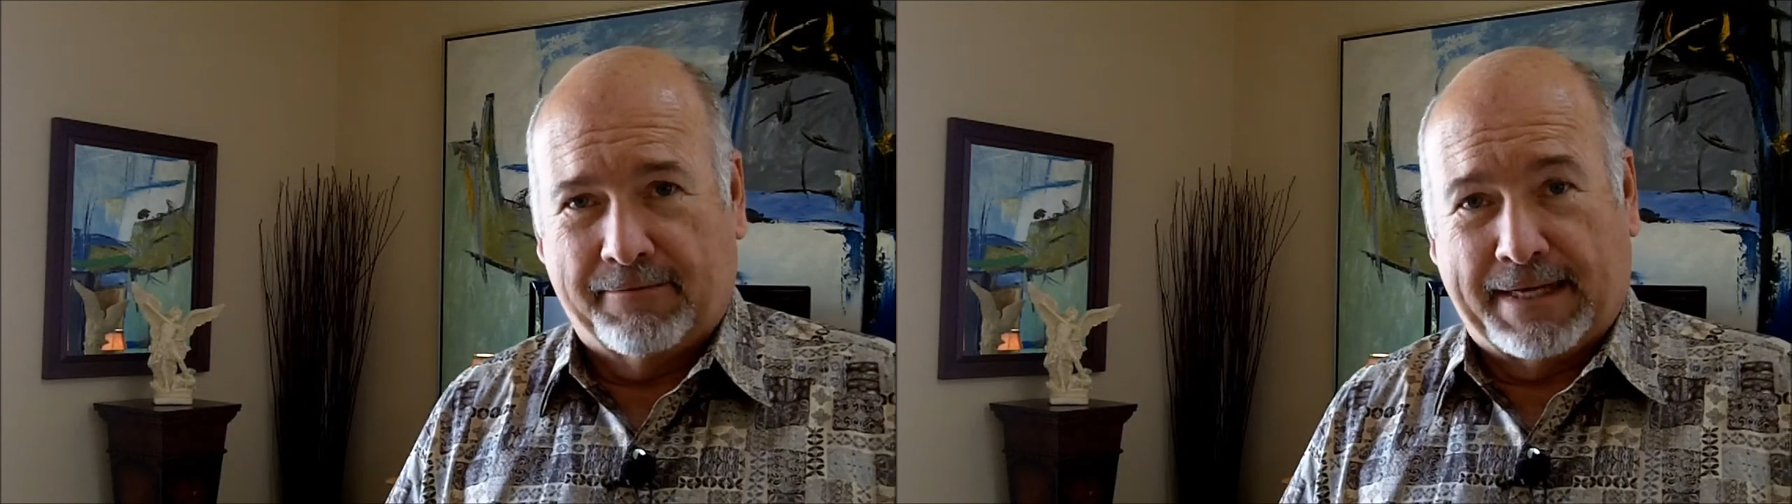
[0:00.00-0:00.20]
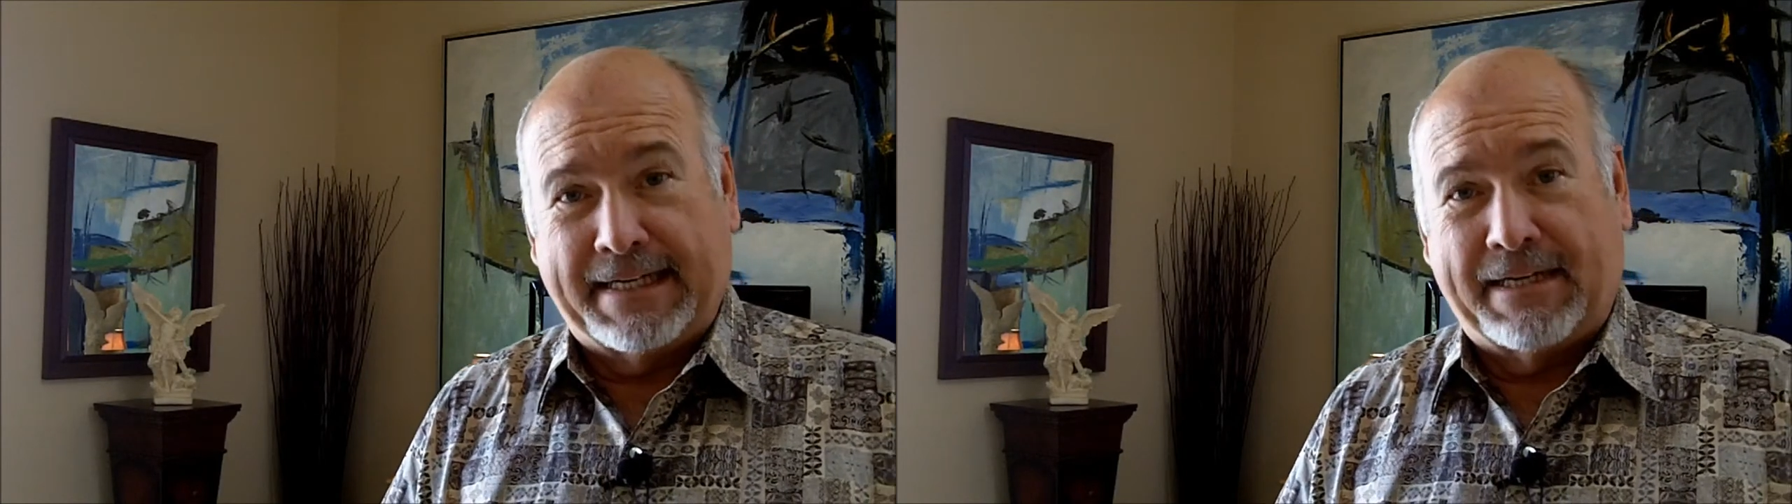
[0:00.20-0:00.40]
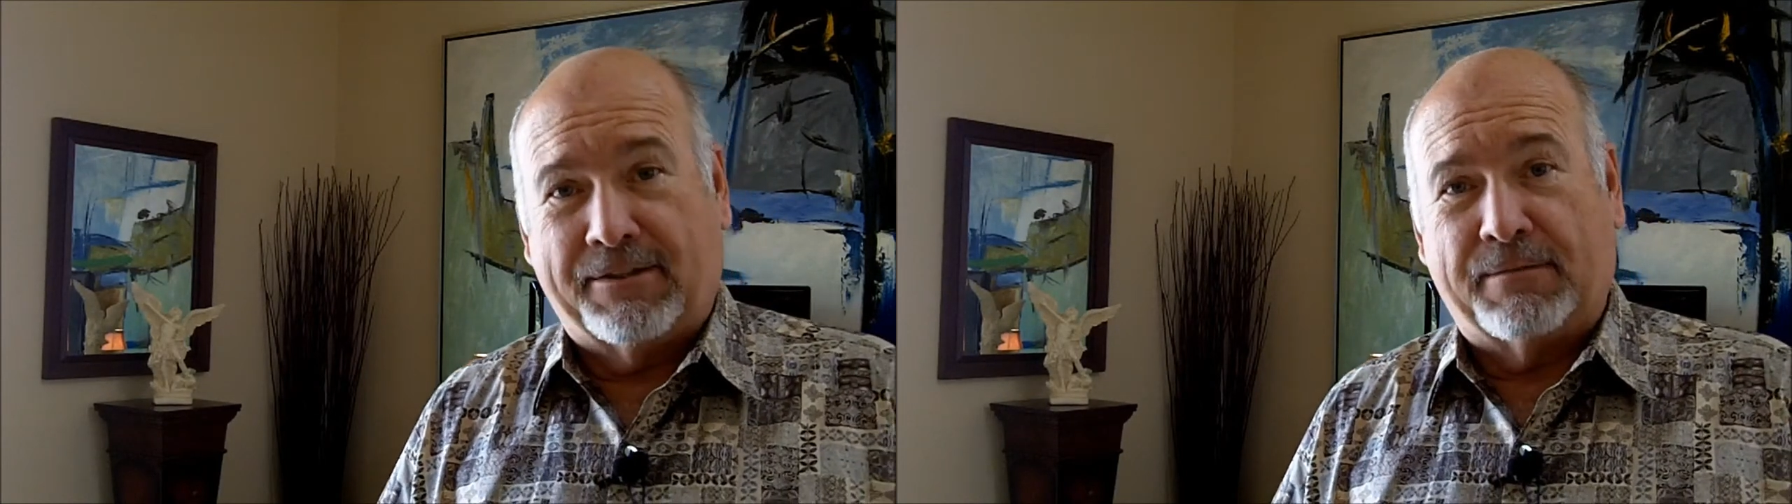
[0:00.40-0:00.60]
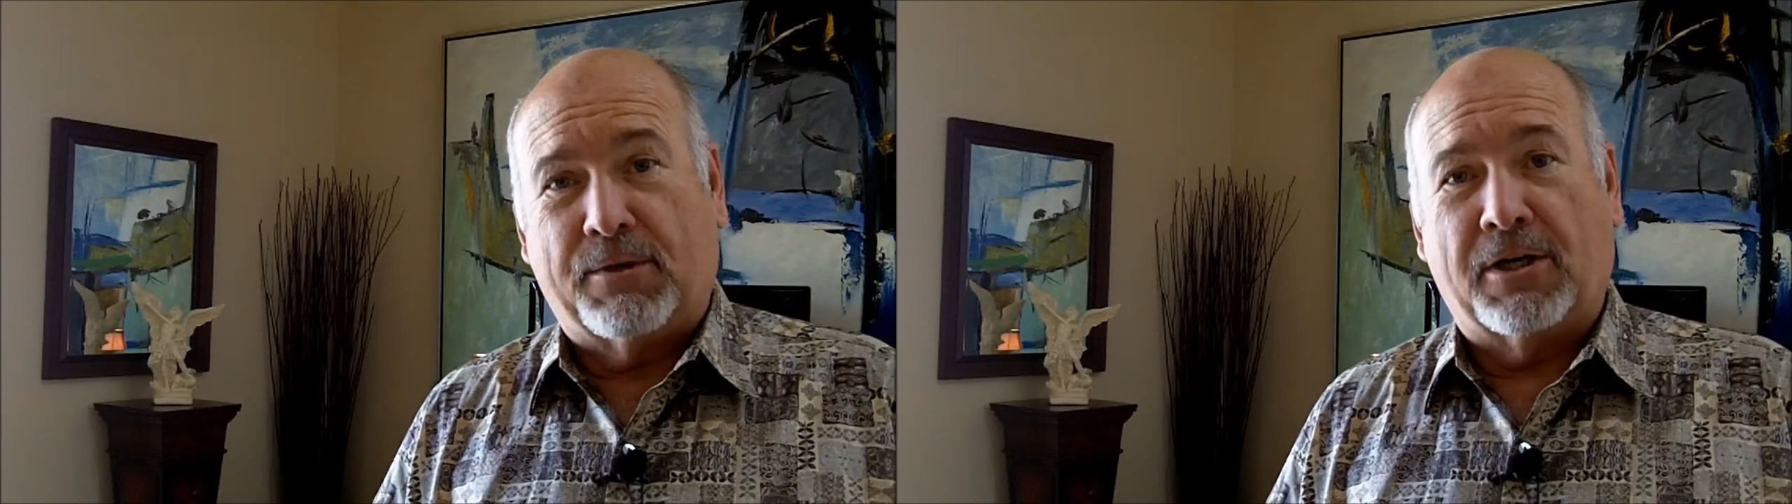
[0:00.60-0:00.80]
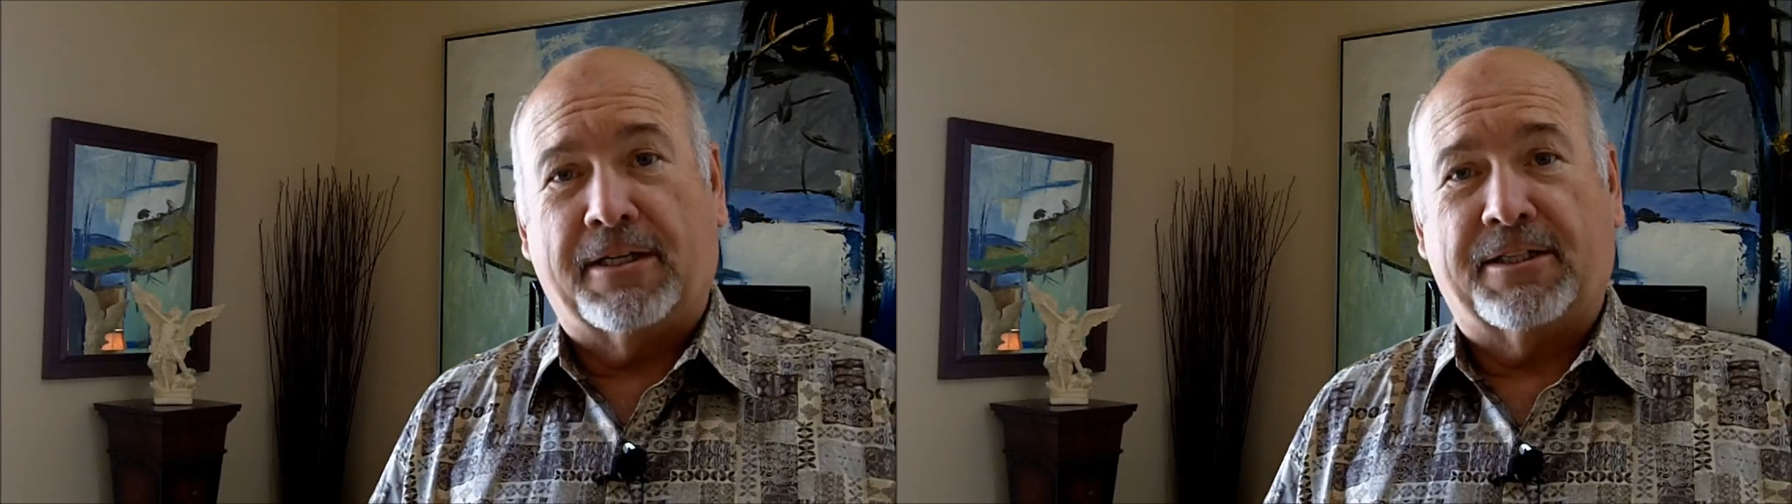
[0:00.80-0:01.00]
Right now, in the
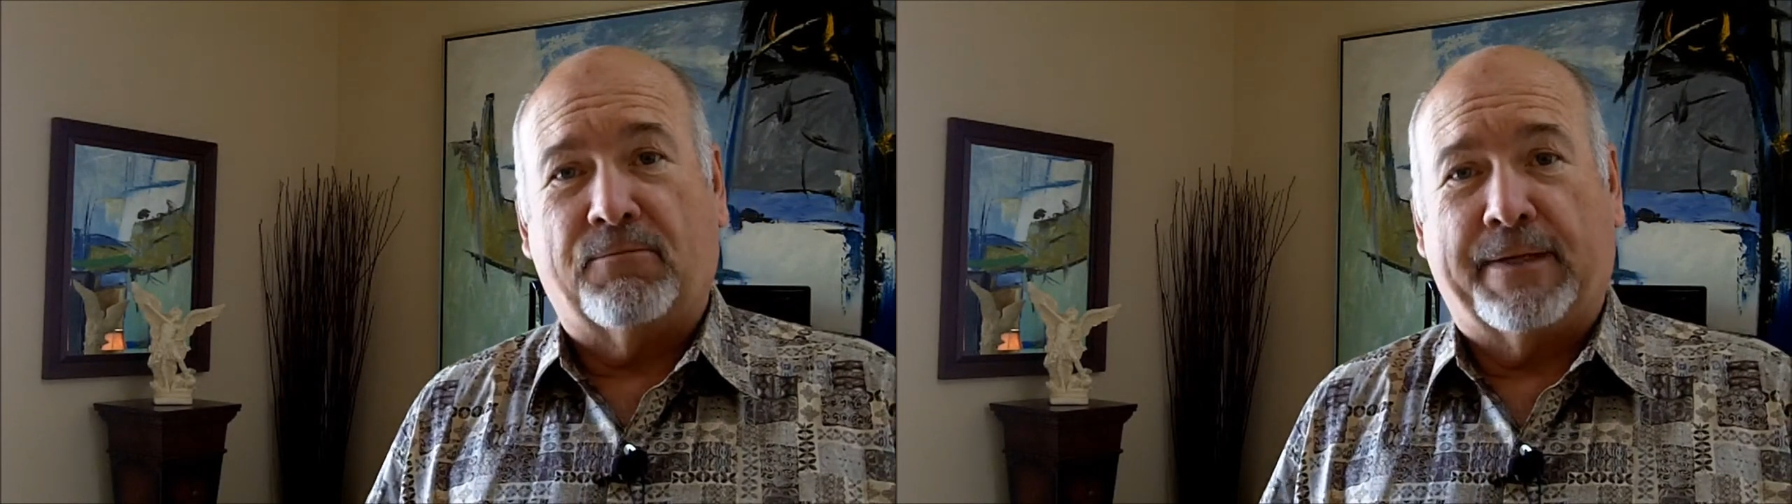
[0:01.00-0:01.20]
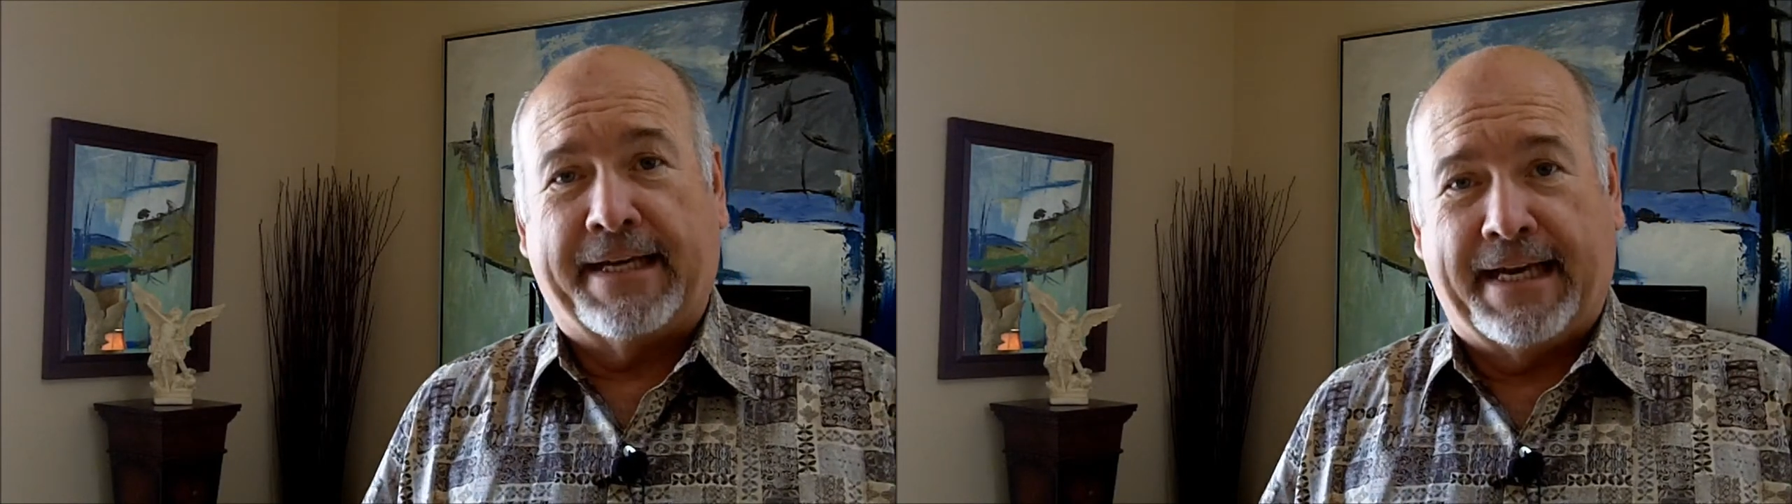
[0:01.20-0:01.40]
market that we